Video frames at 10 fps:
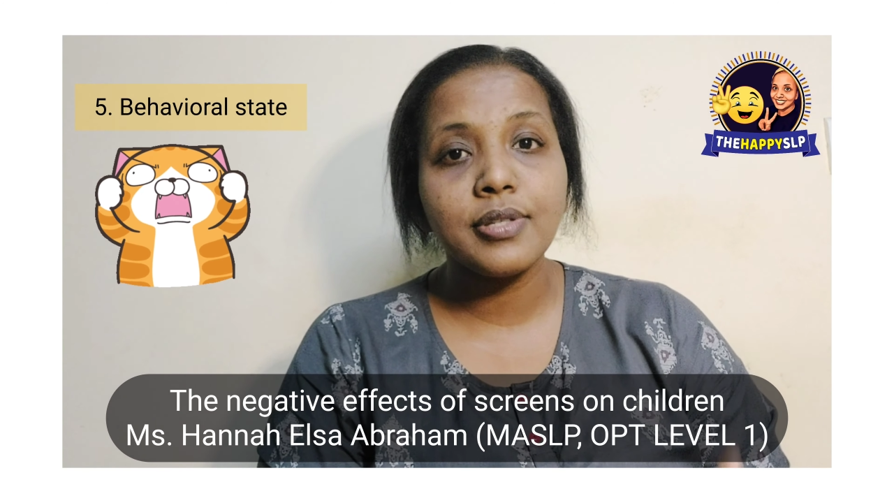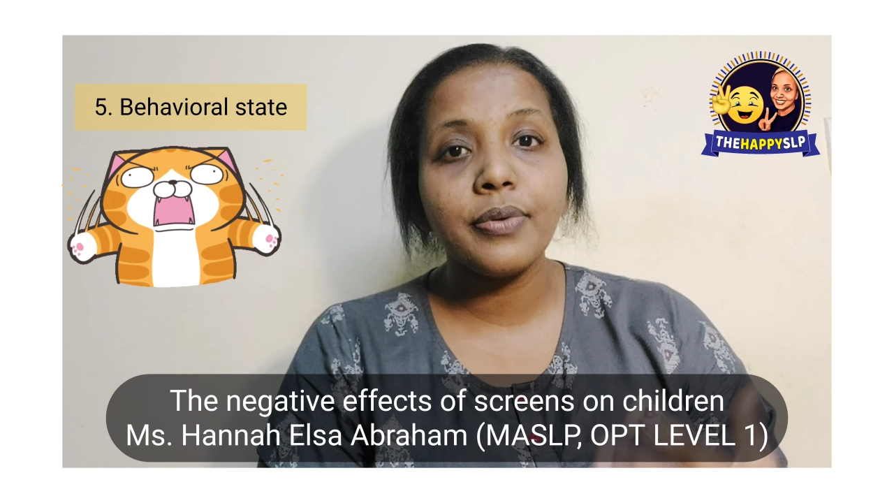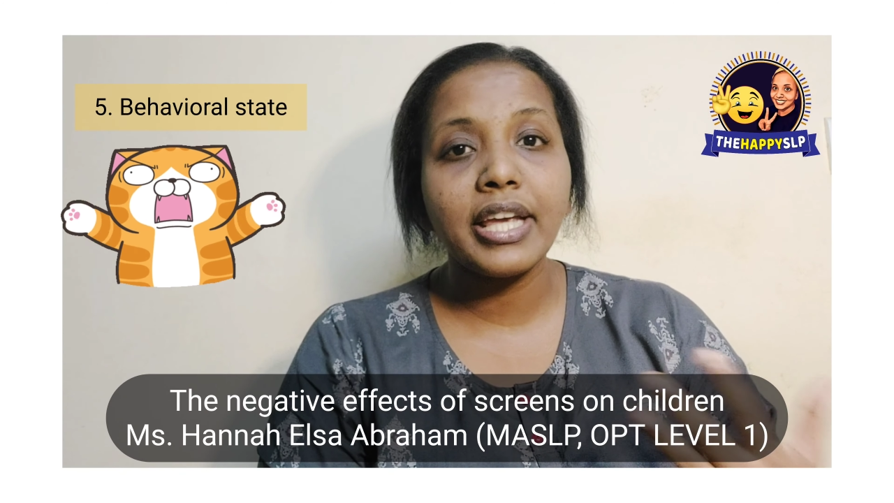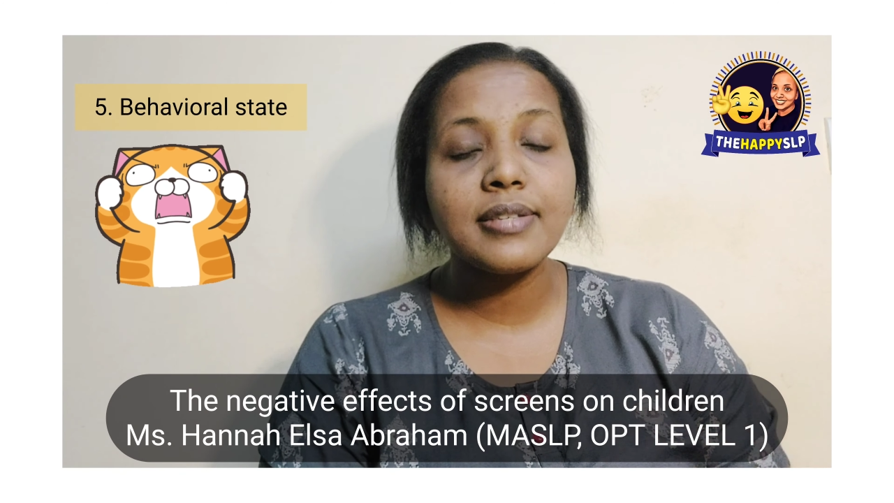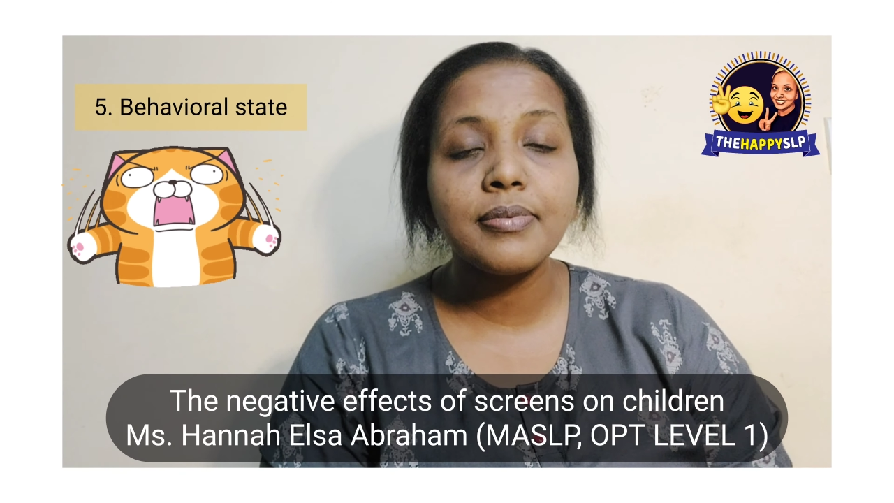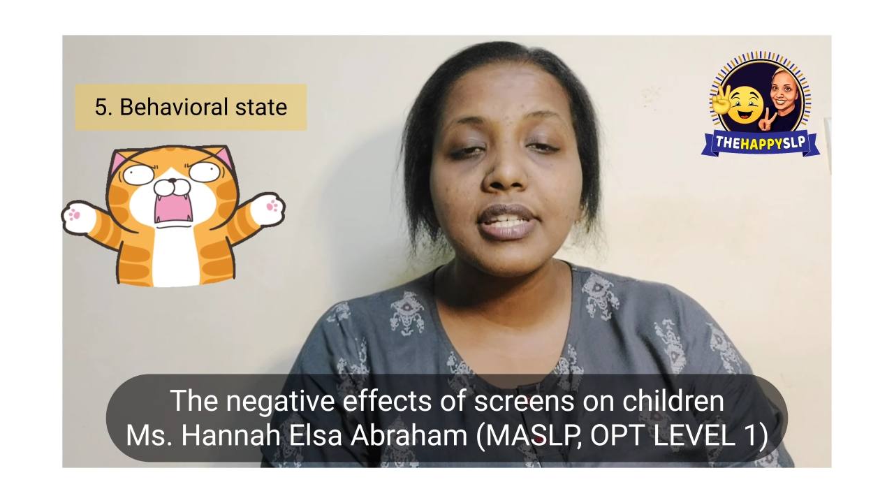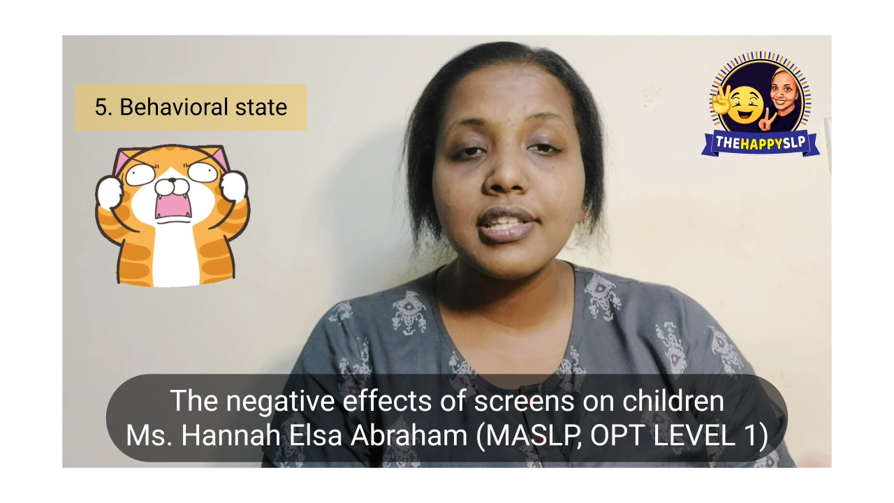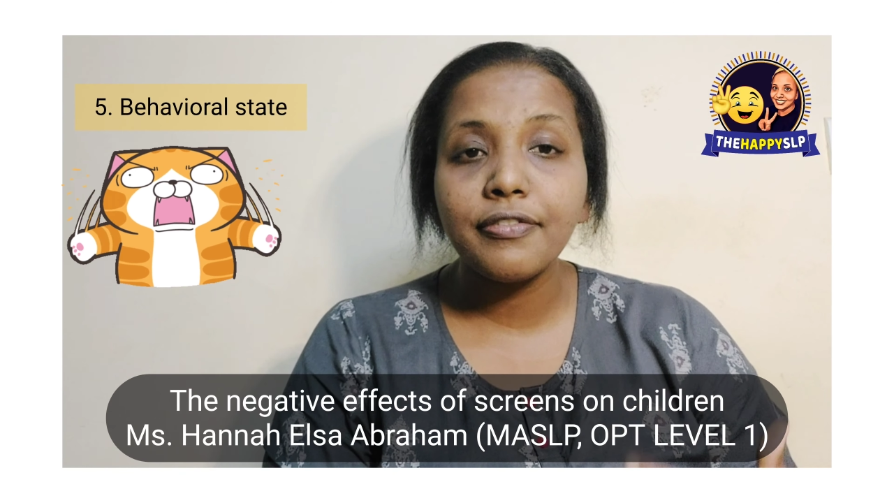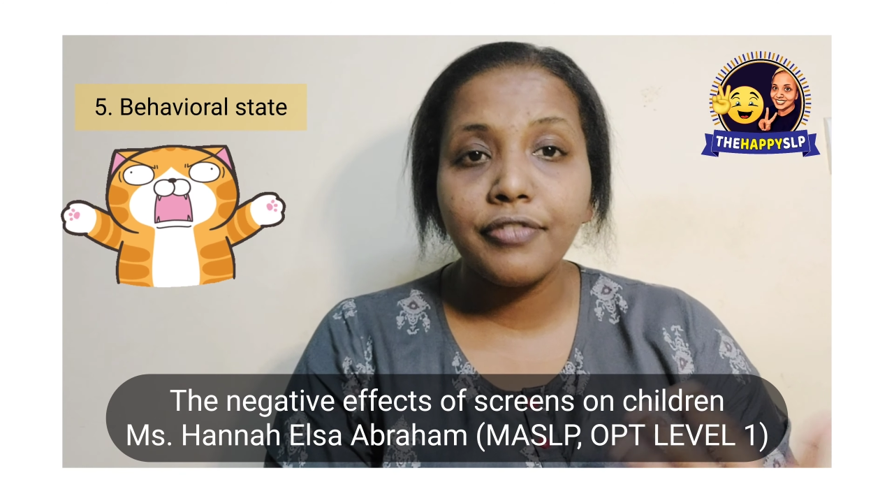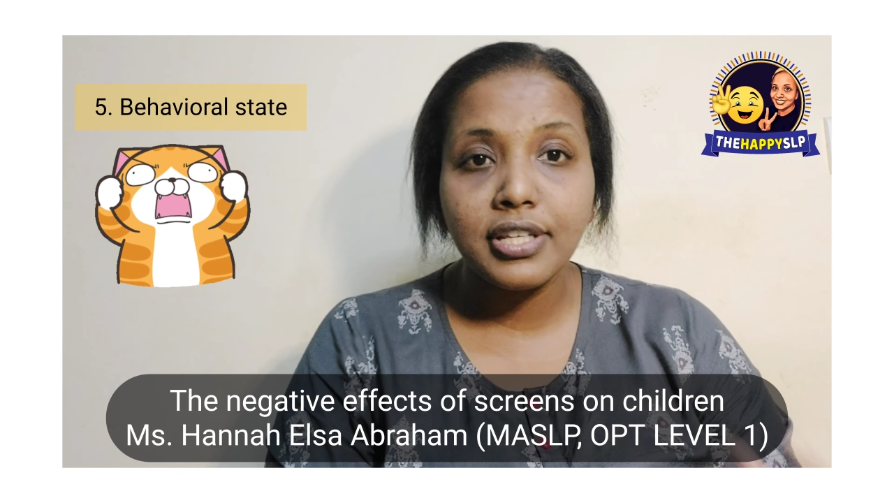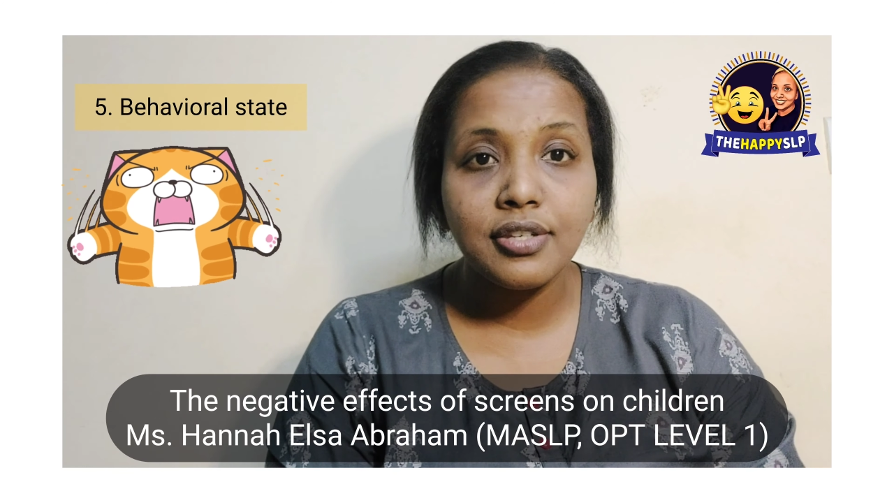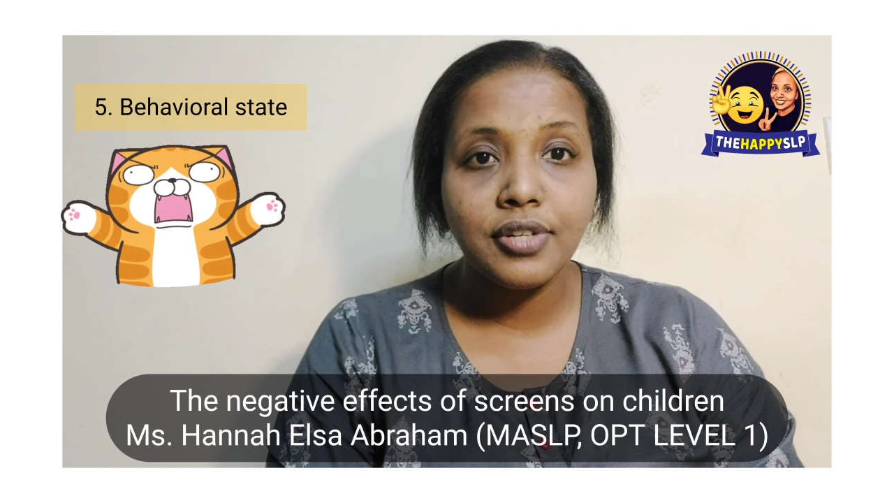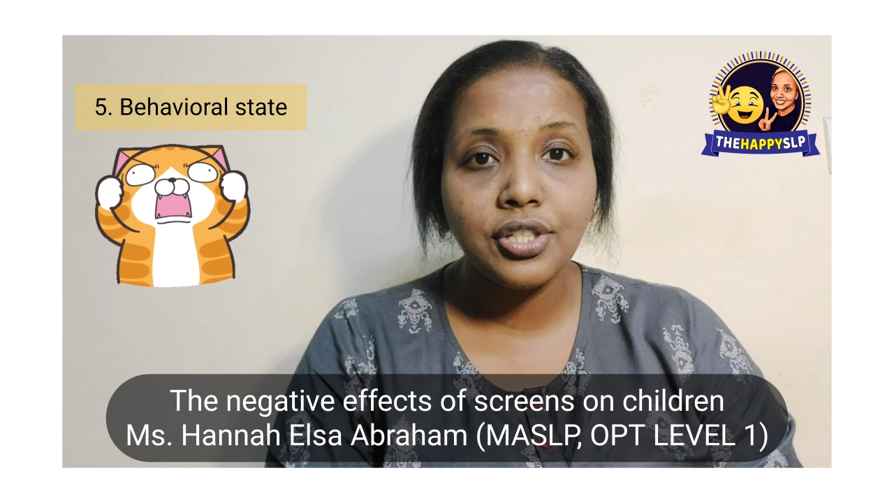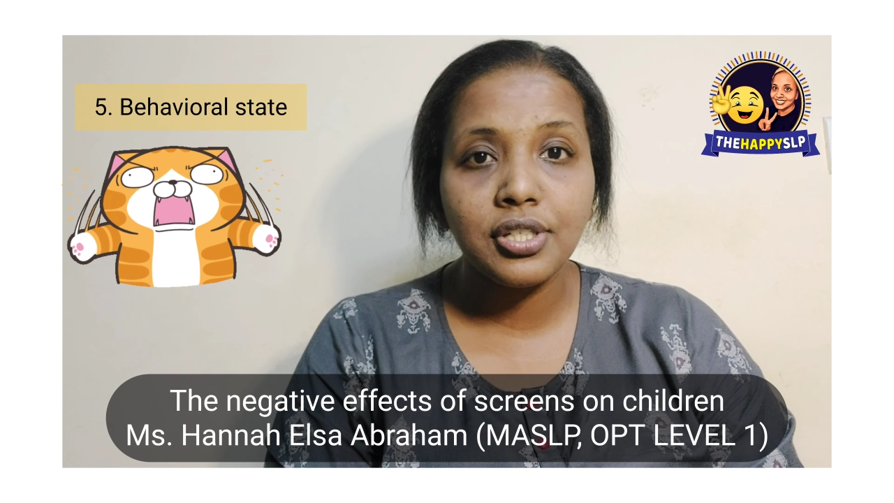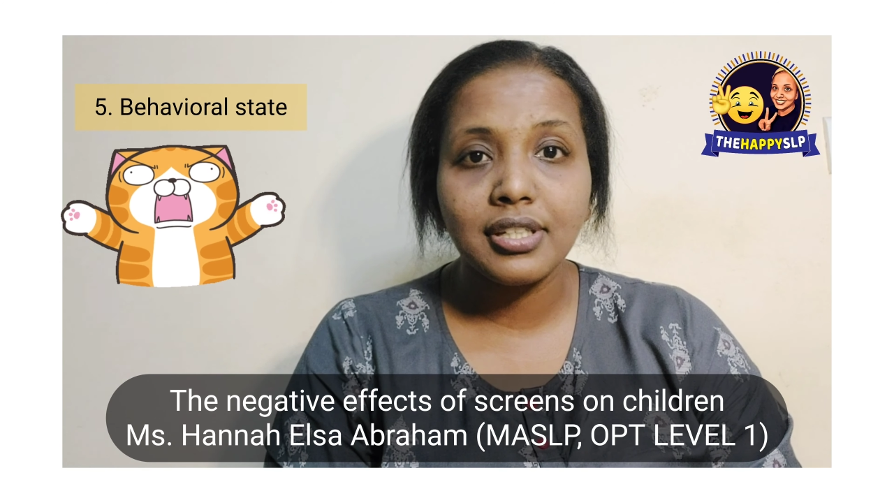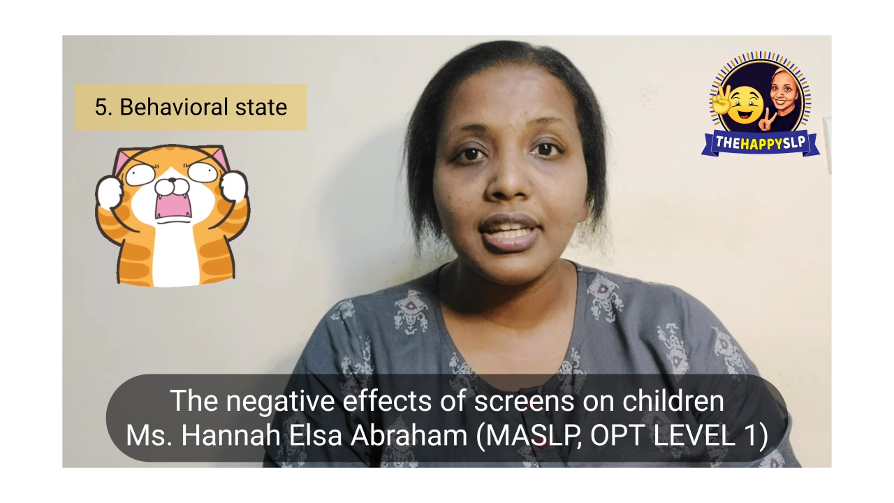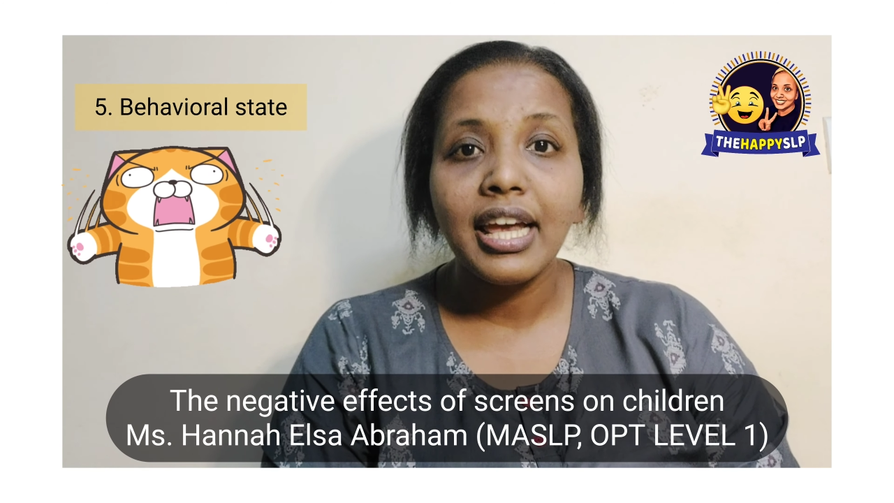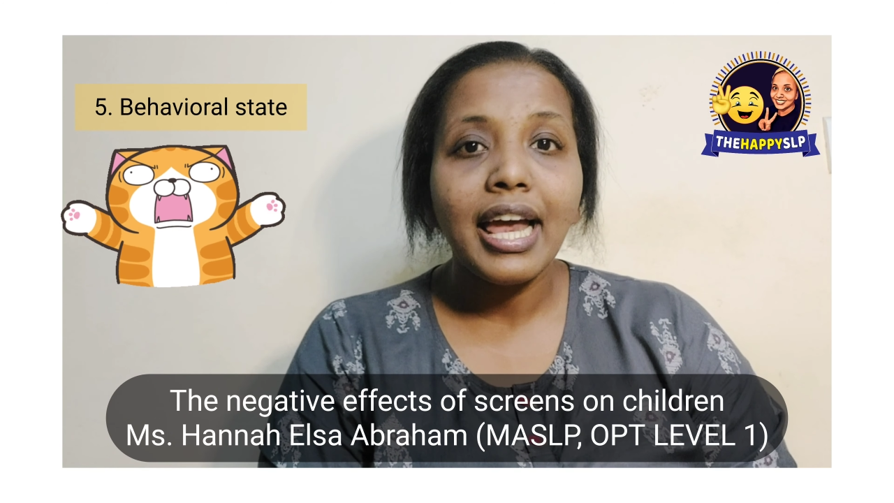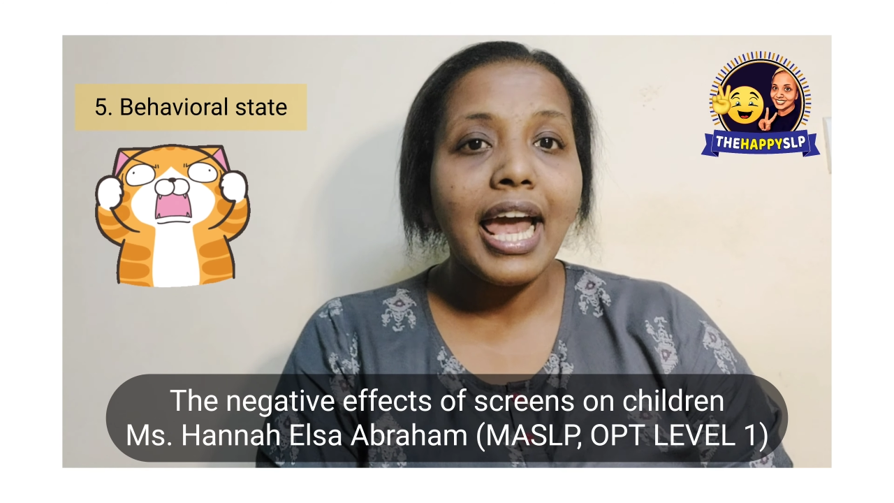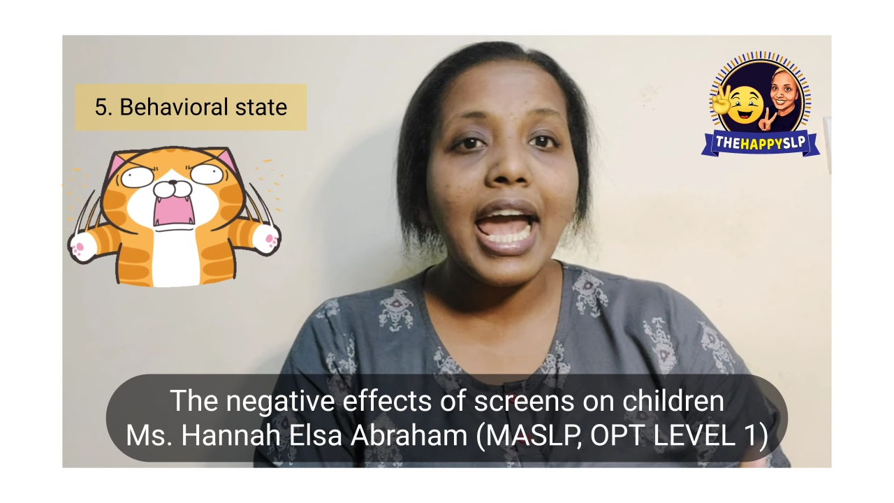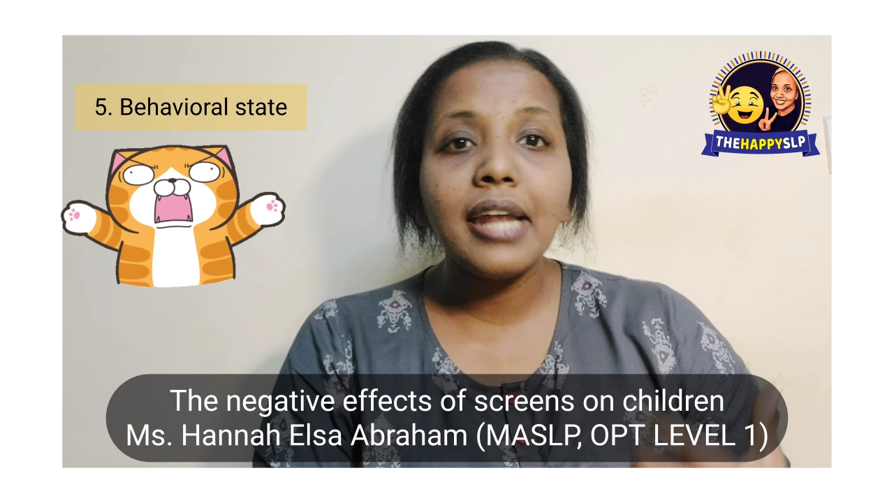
to express their frustration,